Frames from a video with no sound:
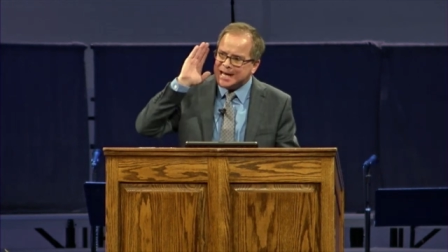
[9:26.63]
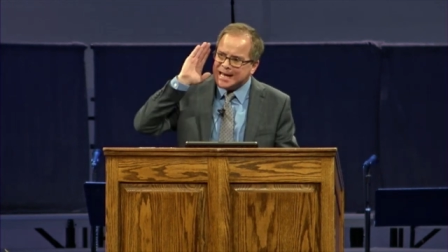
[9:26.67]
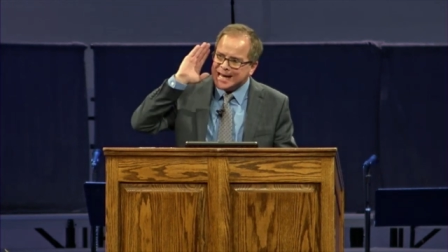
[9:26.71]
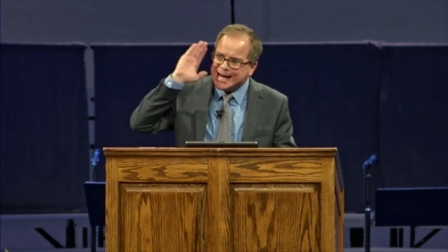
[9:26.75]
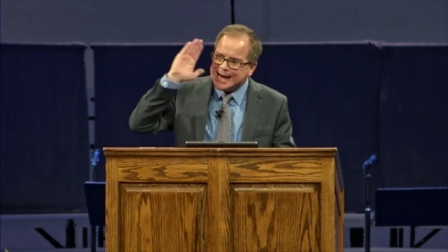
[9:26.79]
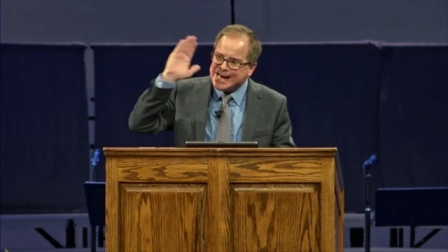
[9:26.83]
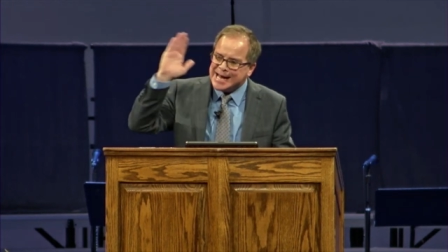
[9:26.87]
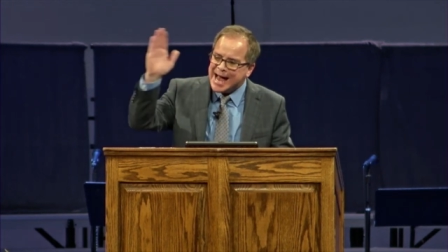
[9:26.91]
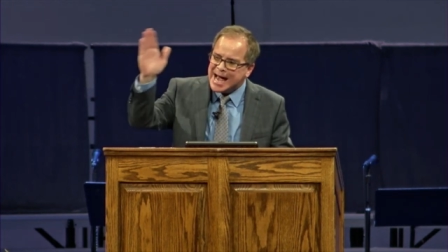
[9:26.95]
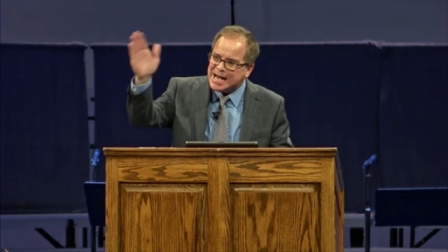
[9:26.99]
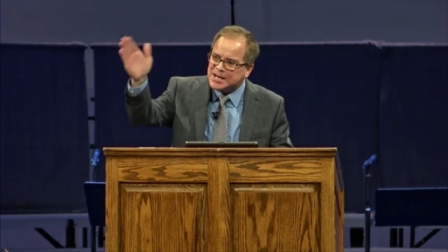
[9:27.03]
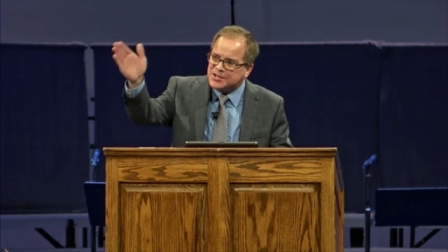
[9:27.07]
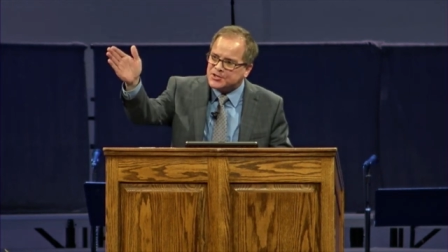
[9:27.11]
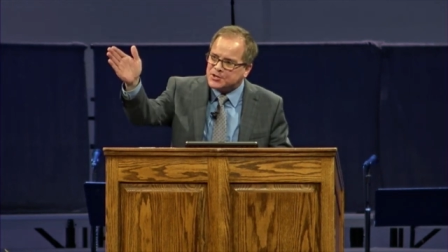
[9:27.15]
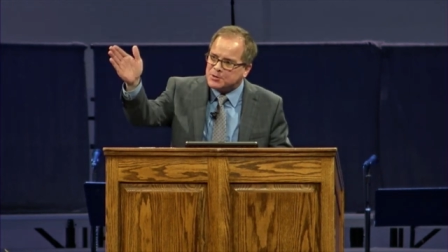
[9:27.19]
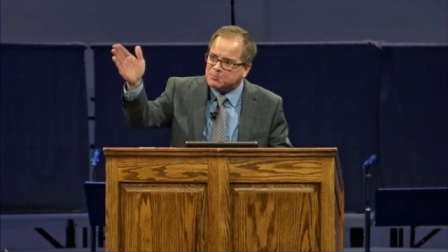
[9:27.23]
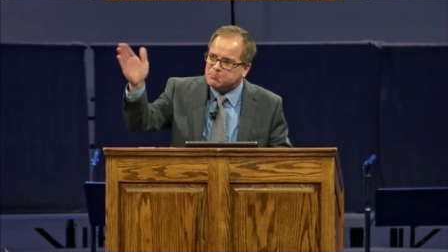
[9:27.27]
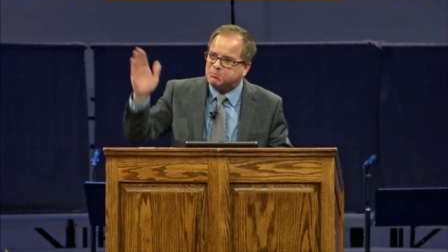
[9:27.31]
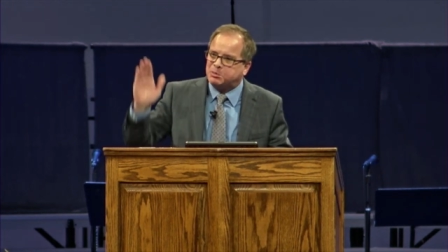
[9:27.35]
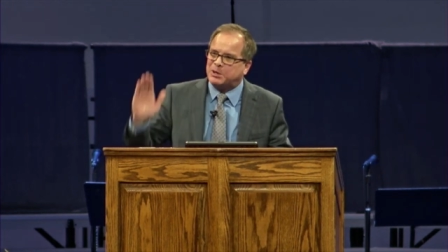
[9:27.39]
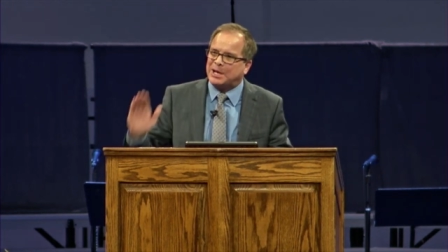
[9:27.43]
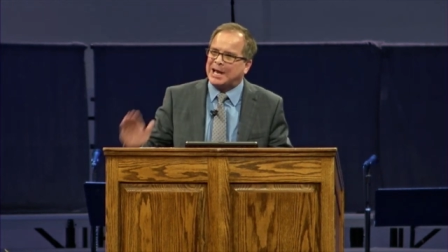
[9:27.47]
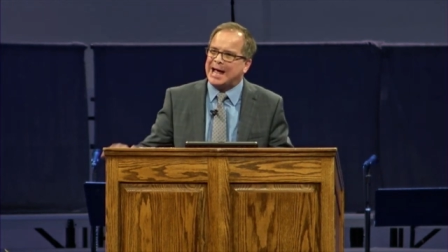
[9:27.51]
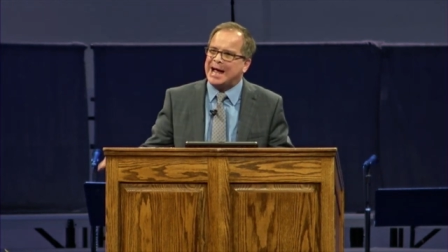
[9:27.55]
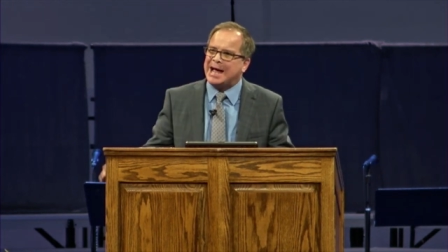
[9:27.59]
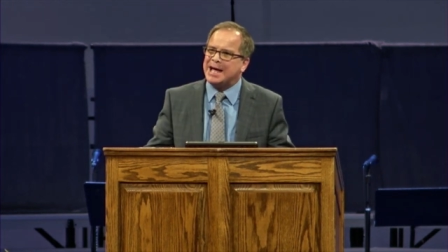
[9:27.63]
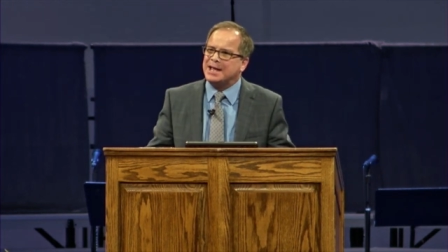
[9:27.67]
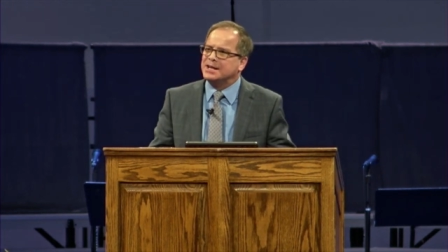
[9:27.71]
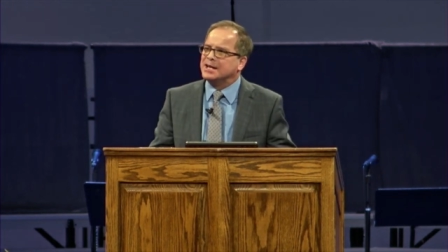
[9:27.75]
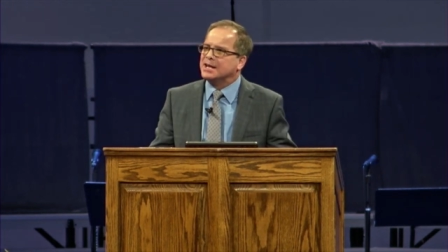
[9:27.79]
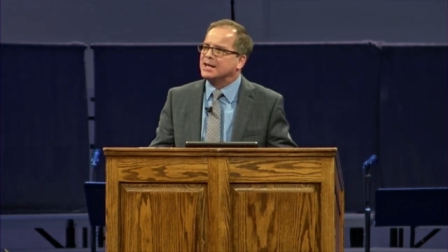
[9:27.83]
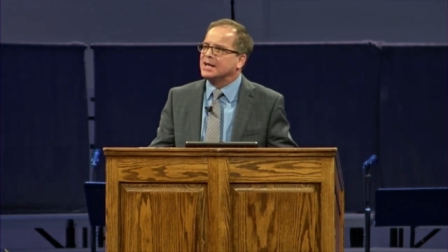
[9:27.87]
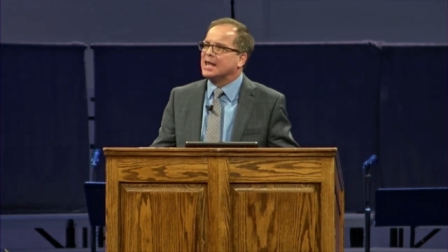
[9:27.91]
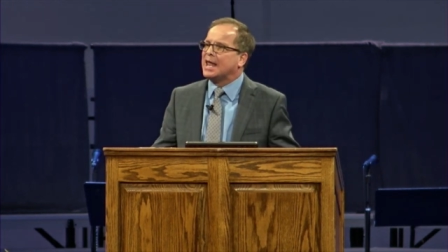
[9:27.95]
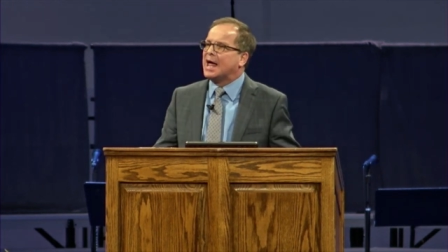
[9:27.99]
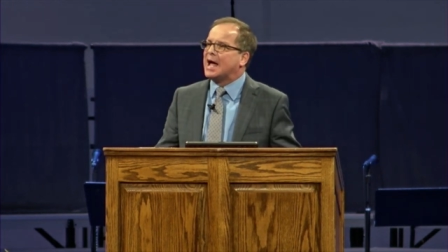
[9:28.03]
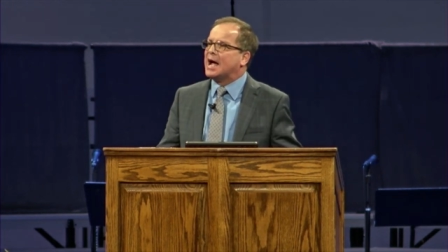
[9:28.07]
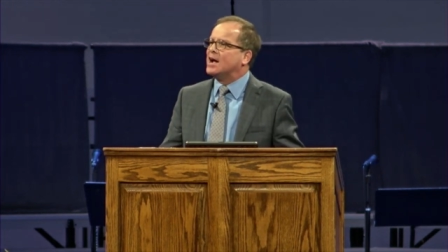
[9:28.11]
He has a plan
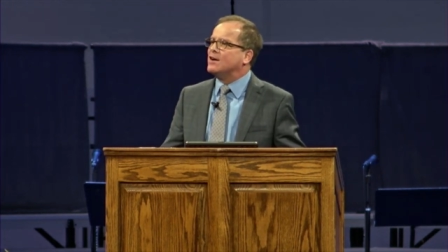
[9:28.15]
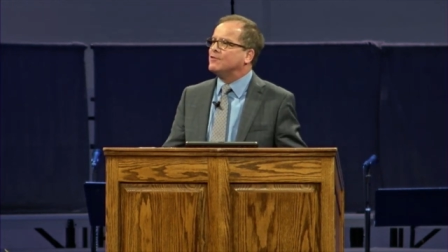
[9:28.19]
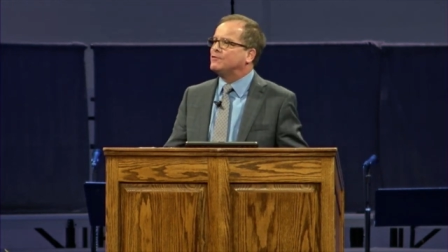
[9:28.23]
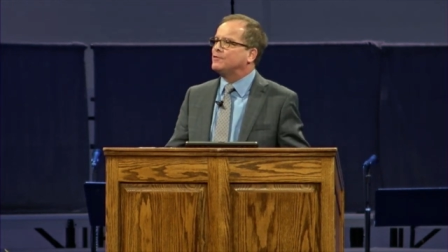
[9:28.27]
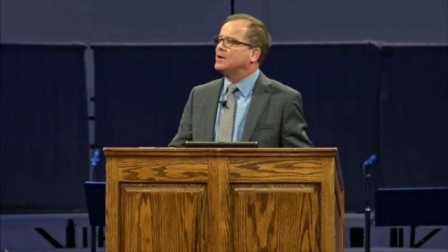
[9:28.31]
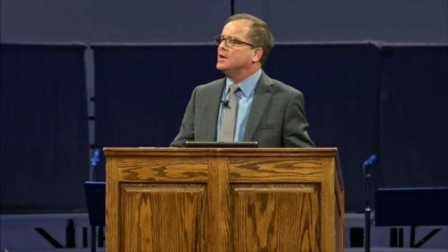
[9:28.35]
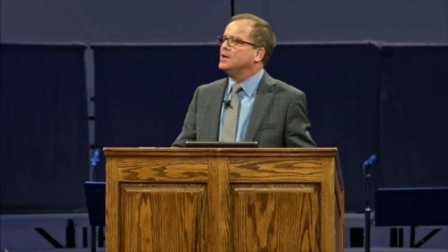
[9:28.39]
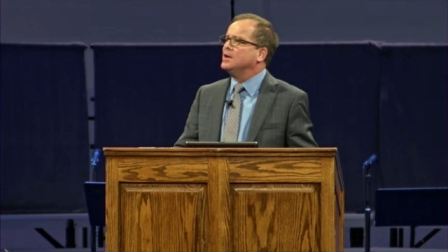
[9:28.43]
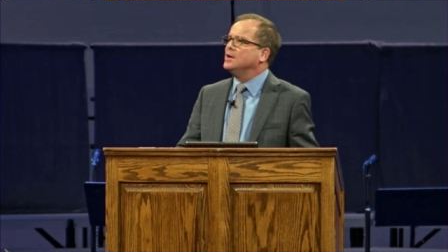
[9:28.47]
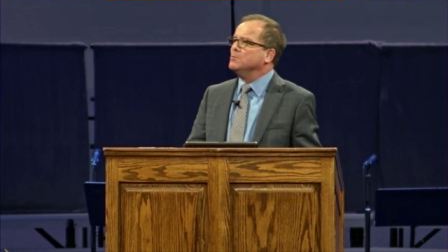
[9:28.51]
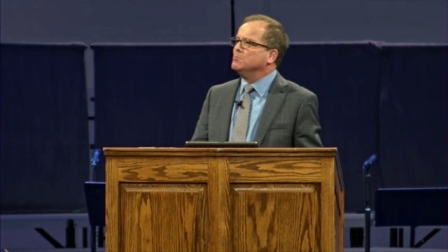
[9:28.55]
in life,